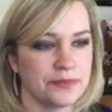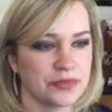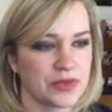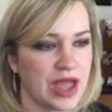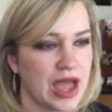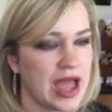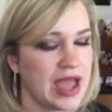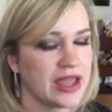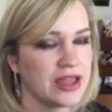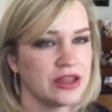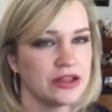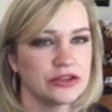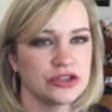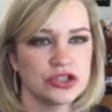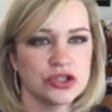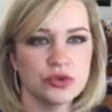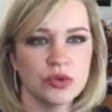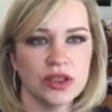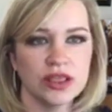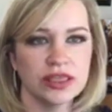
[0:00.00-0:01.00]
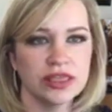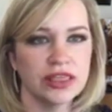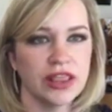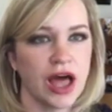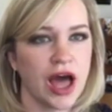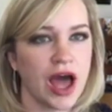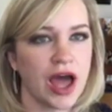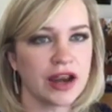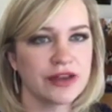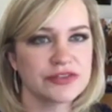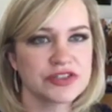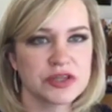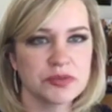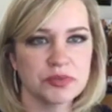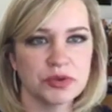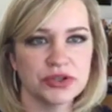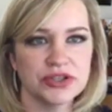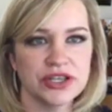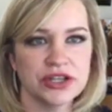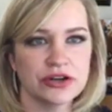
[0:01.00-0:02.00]
I do a lot of
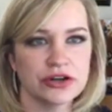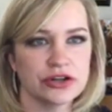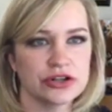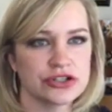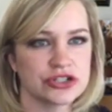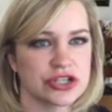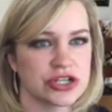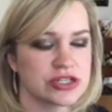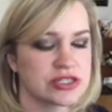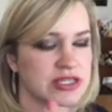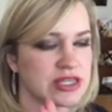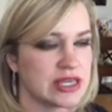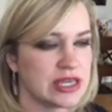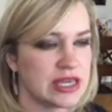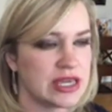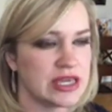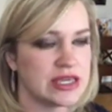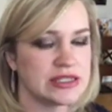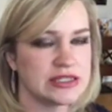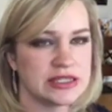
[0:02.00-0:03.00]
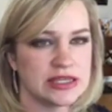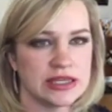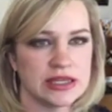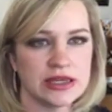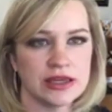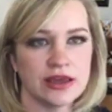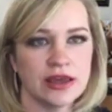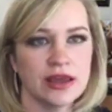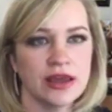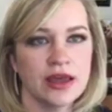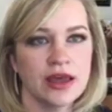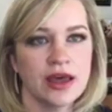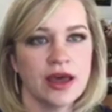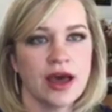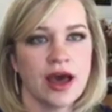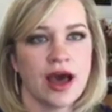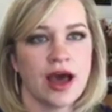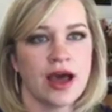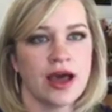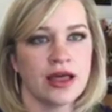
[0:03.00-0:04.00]
simple dinners, just easy,
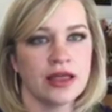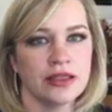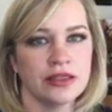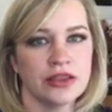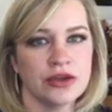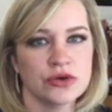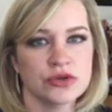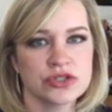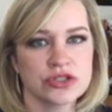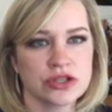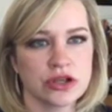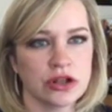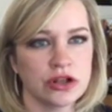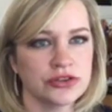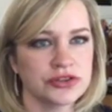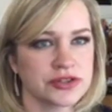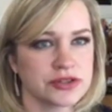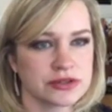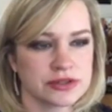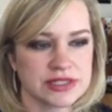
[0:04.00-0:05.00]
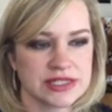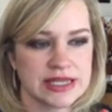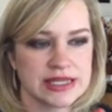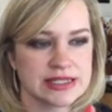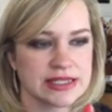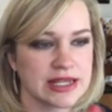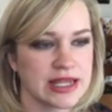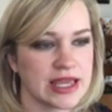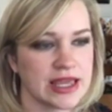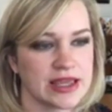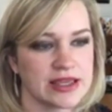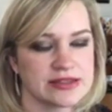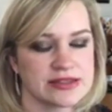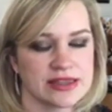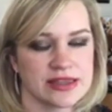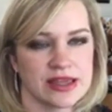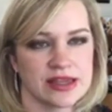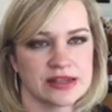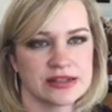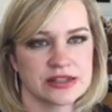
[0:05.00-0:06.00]
low salt seasonings,
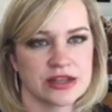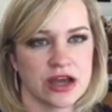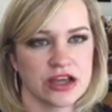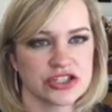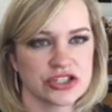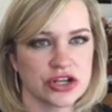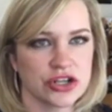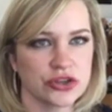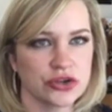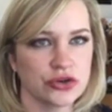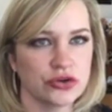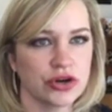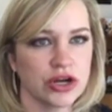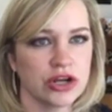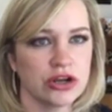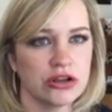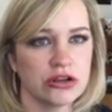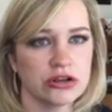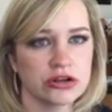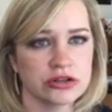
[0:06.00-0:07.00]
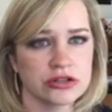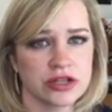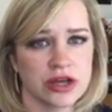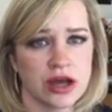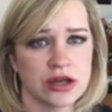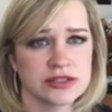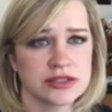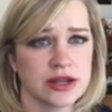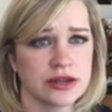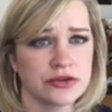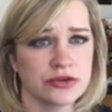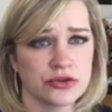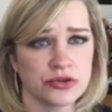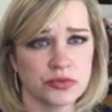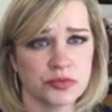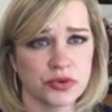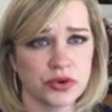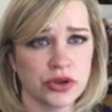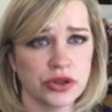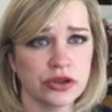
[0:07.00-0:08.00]
and then toss it on the grill or toss it under the
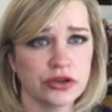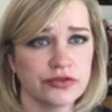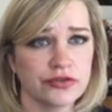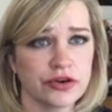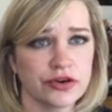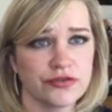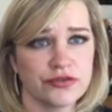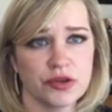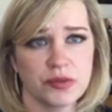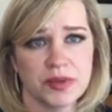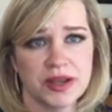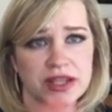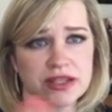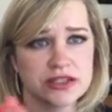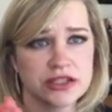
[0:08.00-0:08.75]
broiler for a few minutes